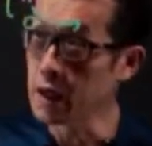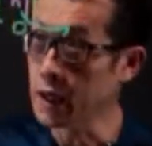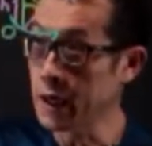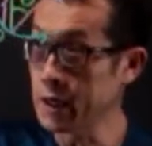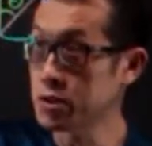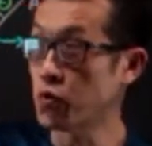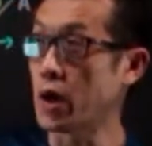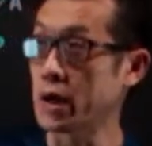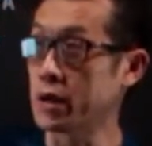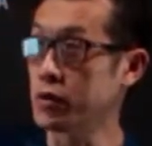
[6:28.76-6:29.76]
Case
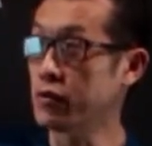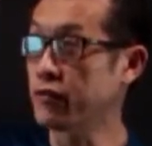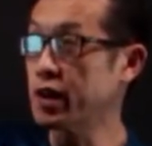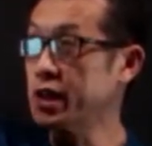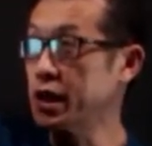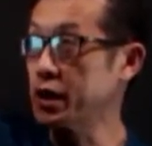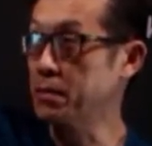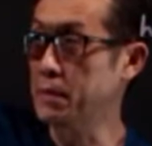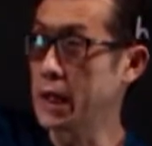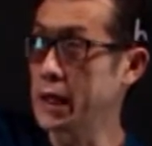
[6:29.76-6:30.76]
1, you find that the
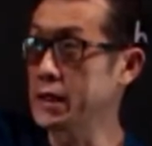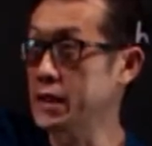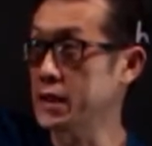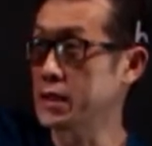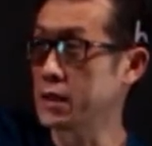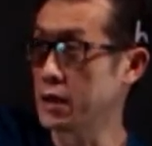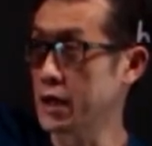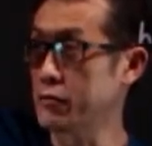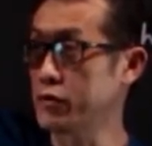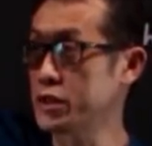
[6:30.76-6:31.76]
plane, all
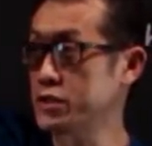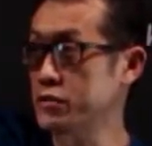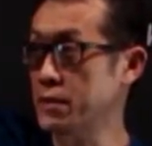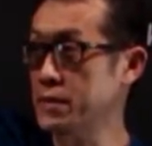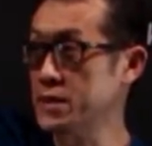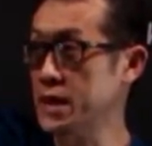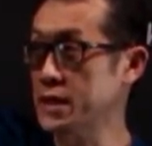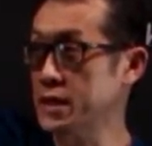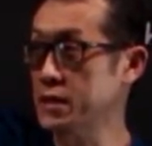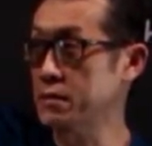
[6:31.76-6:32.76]
right, which is
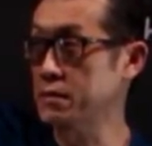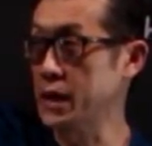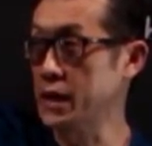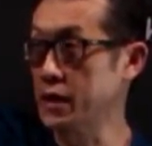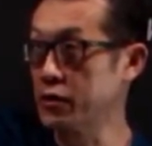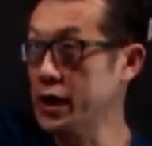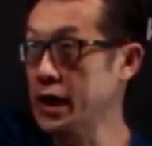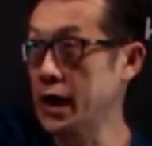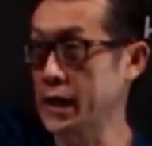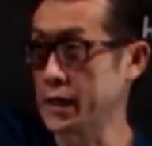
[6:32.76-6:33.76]
represented by the green
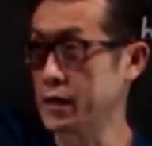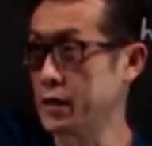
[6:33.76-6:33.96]
line,